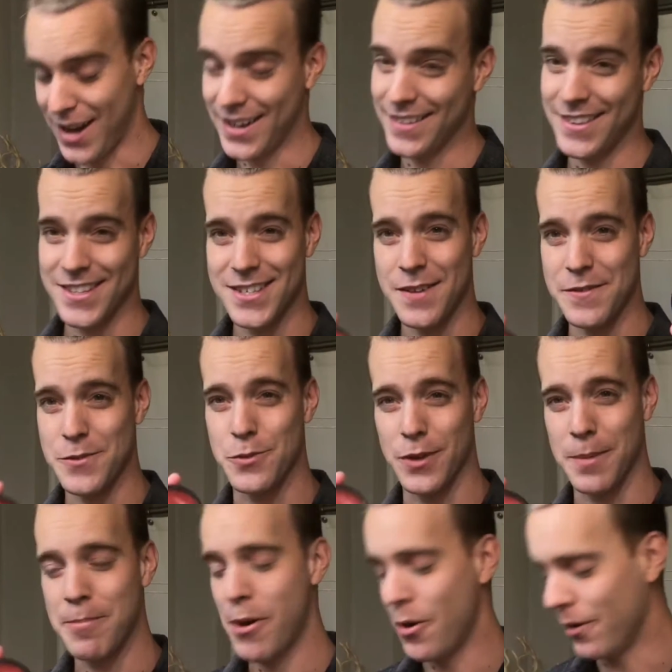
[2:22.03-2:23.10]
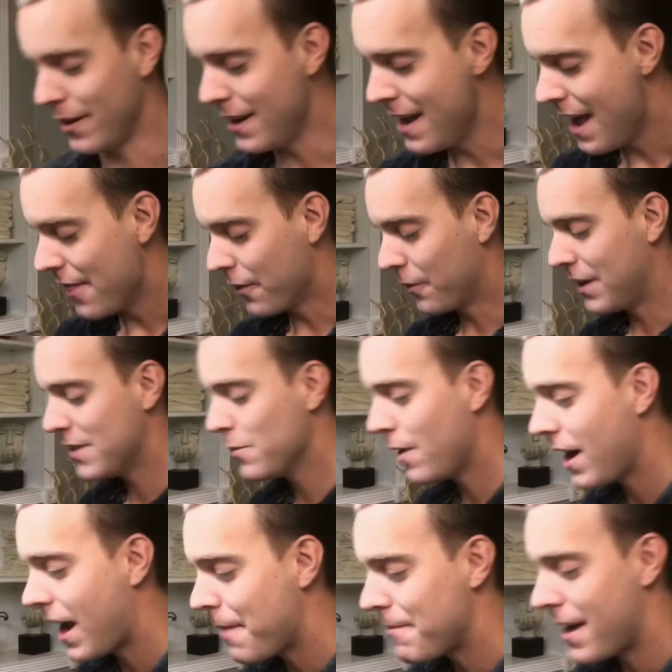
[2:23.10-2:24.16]
this stuff is really potent. The reason
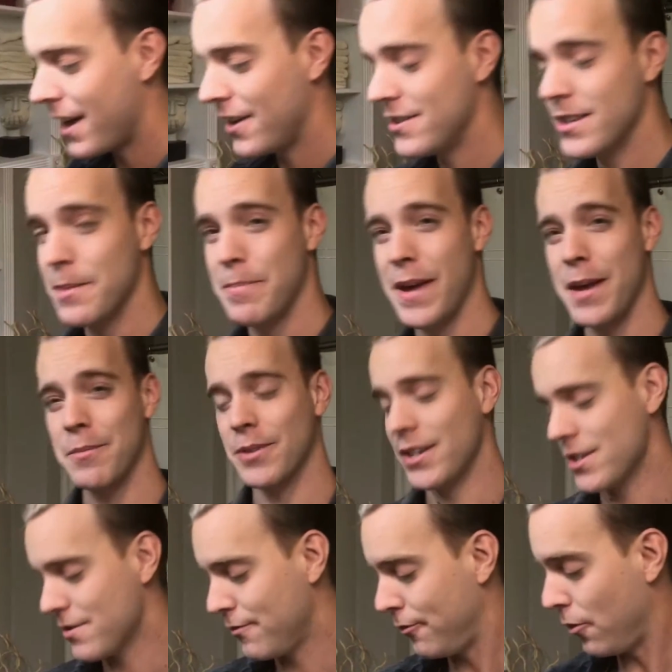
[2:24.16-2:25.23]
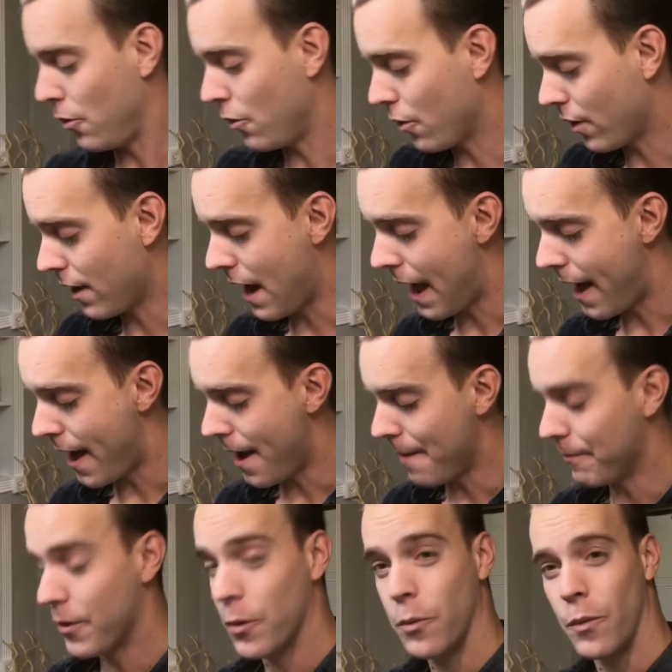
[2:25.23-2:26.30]
why I'm not using a paintbrush for
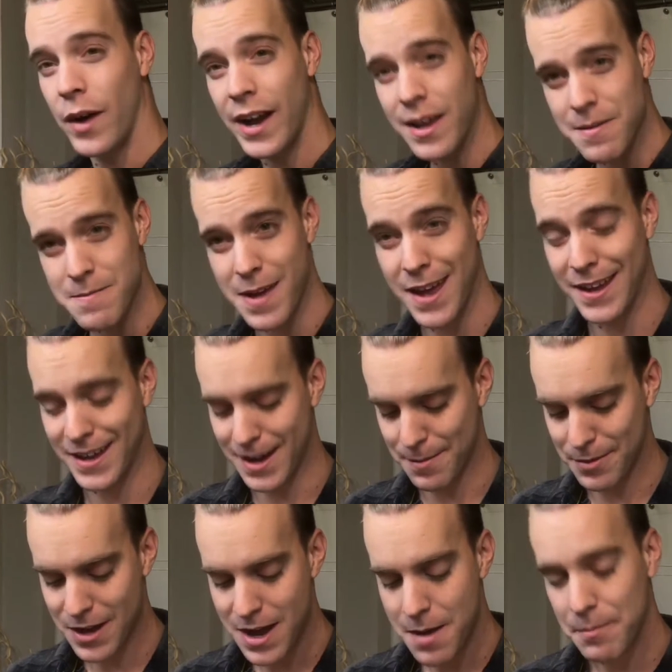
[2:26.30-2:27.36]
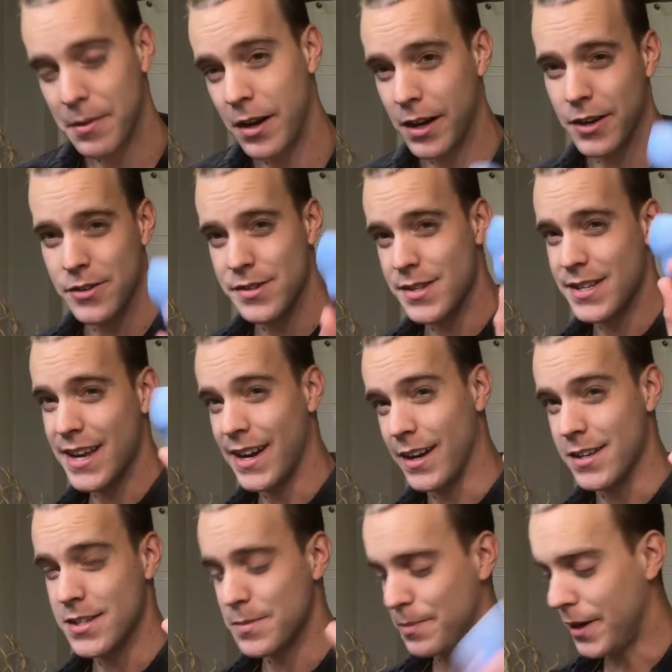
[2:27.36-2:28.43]
the white makeup, but I use this kind
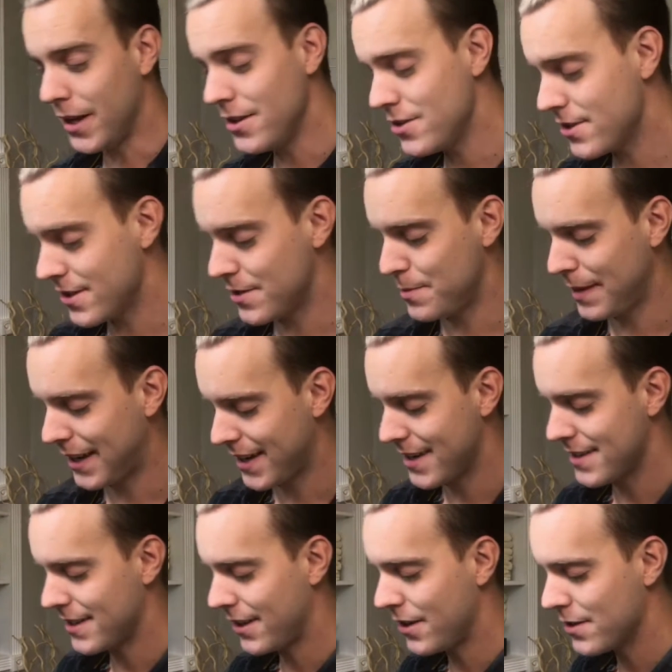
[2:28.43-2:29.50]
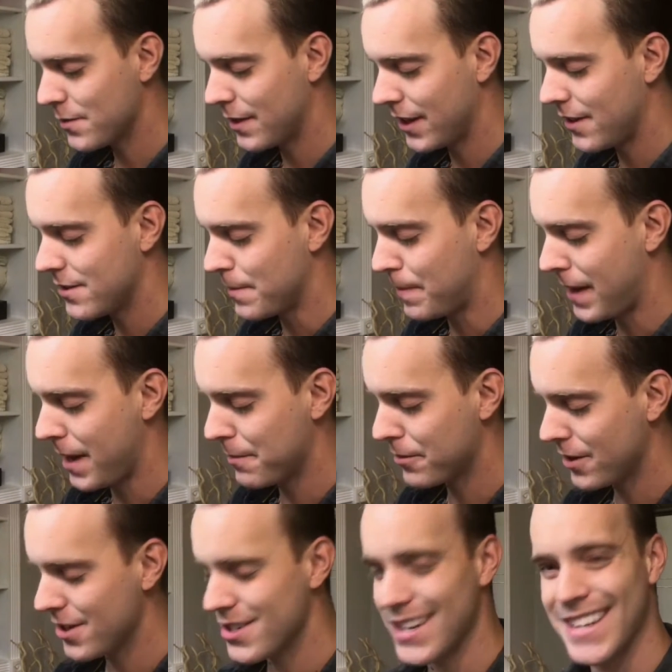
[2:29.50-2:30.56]
of sponge, is because I notice when I use a
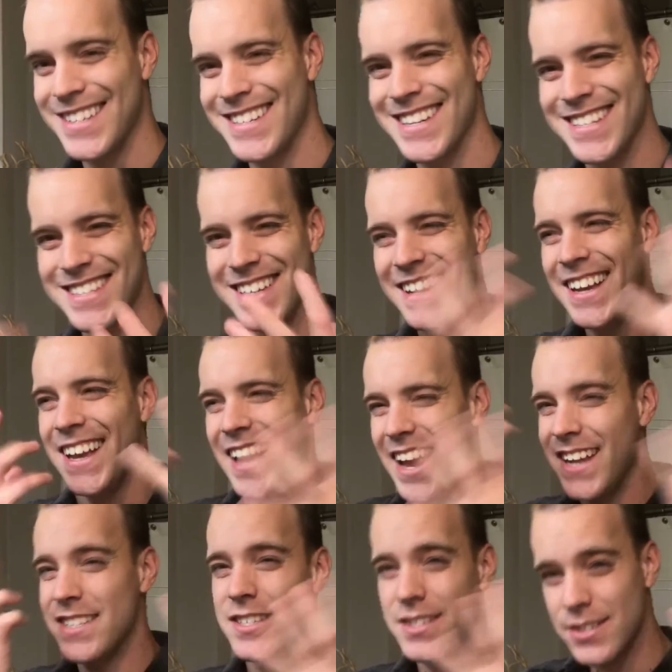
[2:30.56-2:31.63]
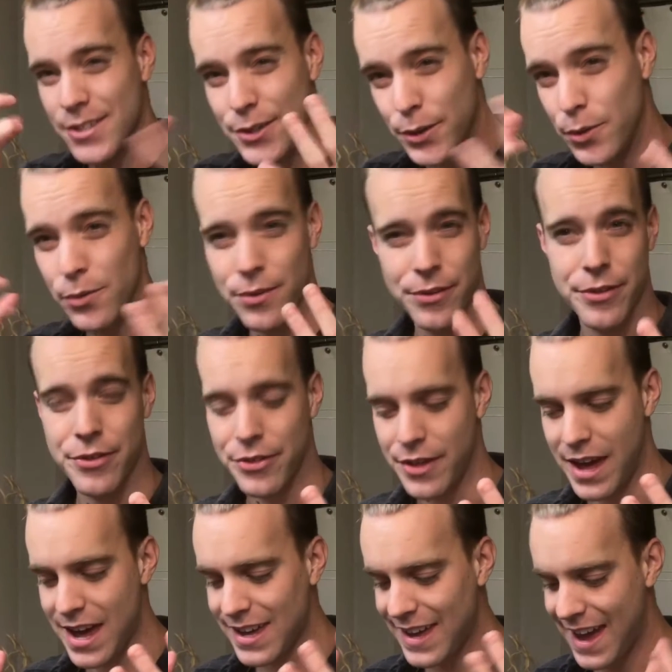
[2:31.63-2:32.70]
paintbrush, it's too
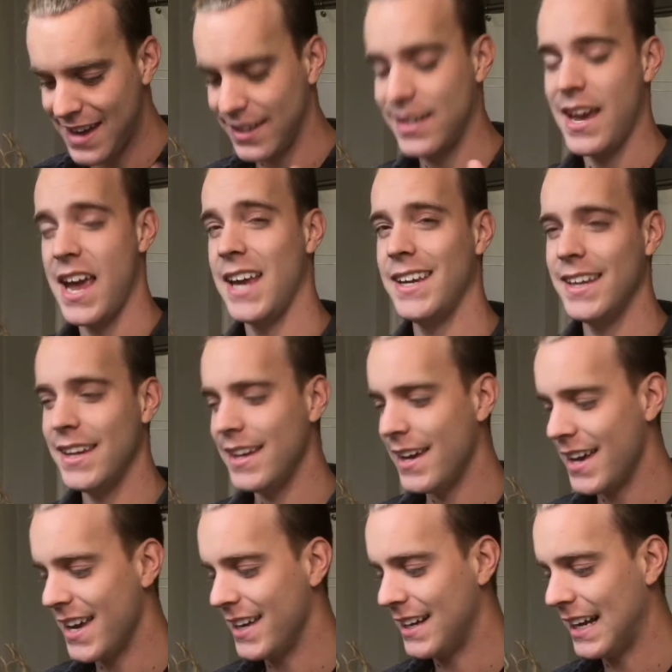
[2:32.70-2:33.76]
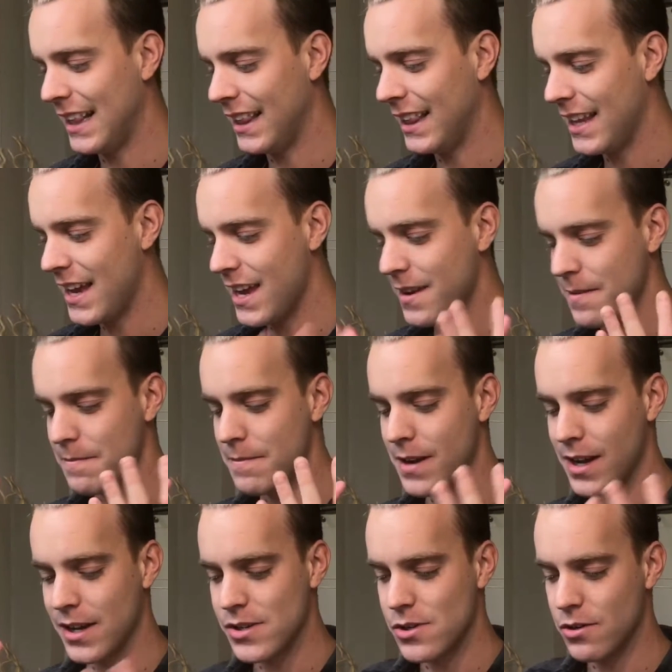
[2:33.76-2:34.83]
thick and cakey, and I like
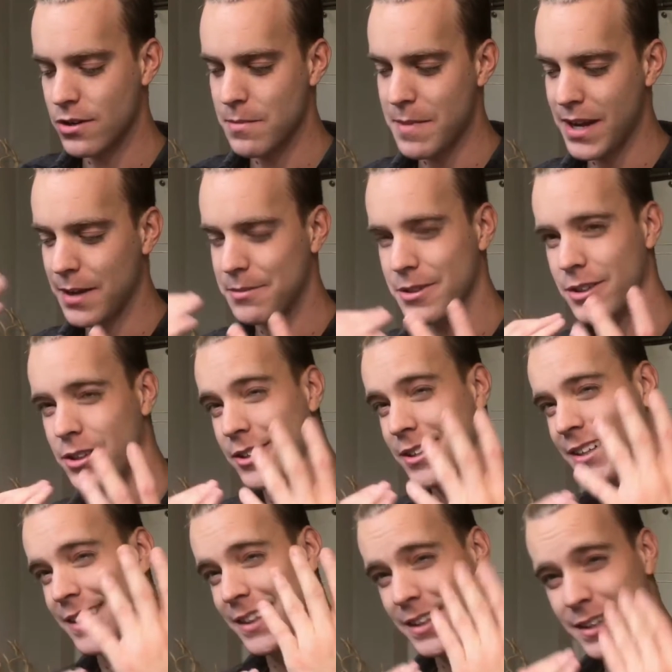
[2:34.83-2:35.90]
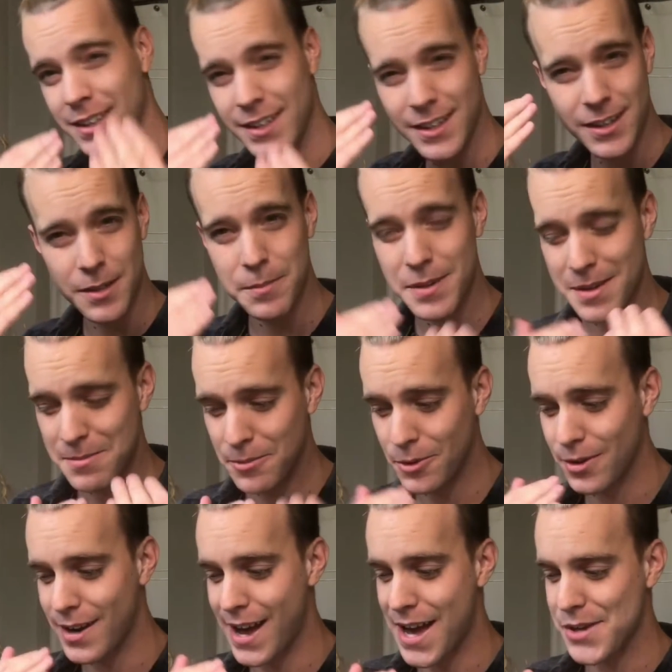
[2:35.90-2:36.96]
my Joker makeup to look a little bit
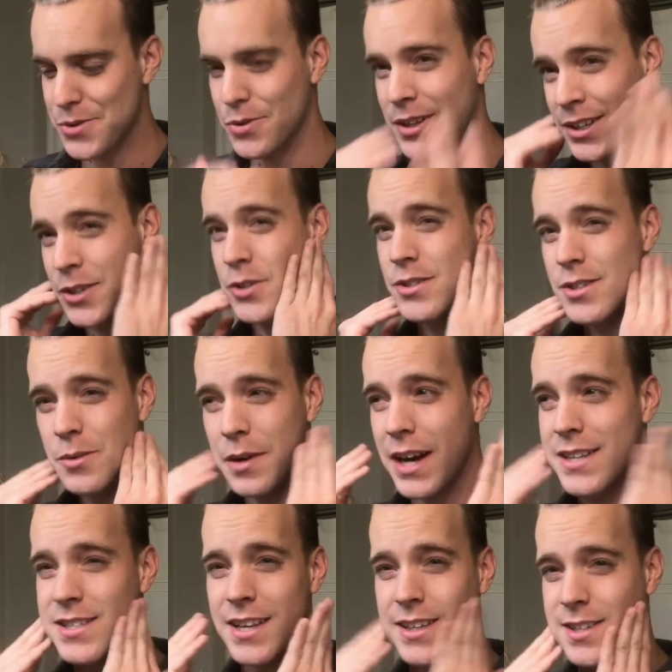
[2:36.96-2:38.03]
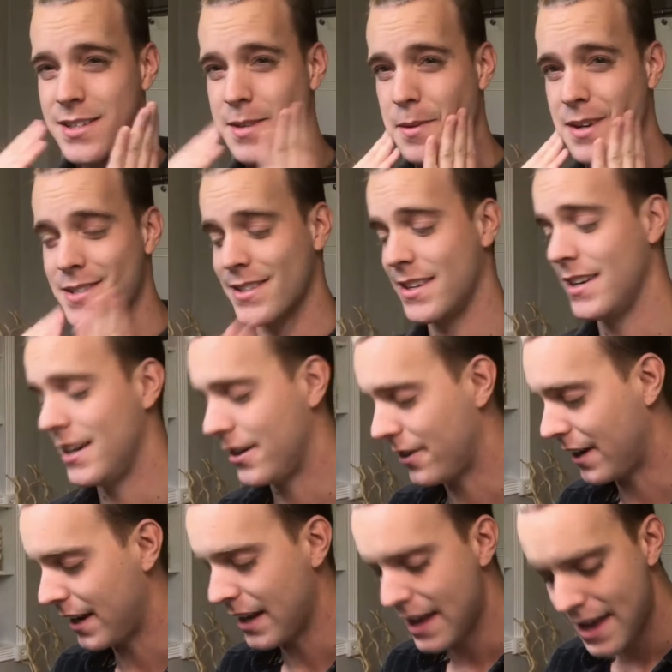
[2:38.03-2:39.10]
more natural. I still like to see my skin under
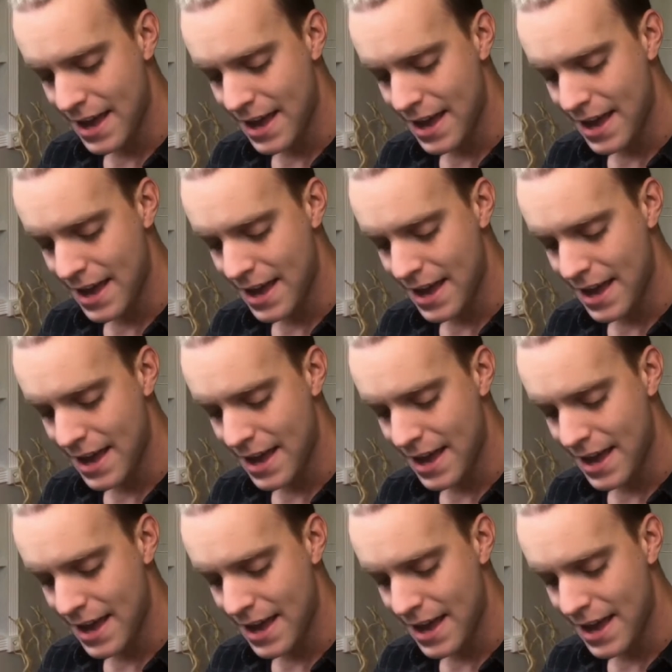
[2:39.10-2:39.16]
it.